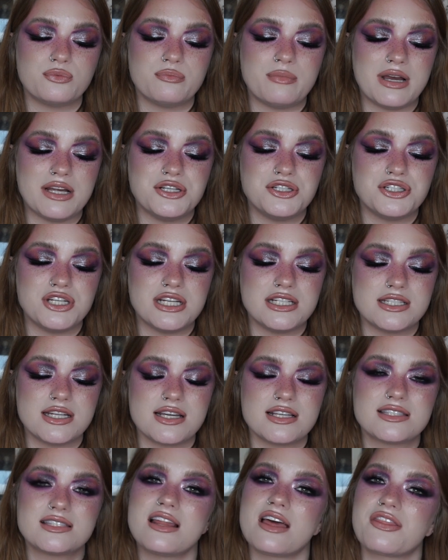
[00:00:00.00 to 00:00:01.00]
much it
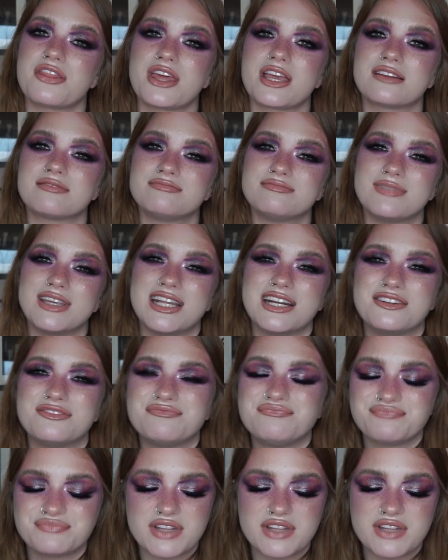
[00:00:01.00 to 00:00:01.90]
does nothing, you know?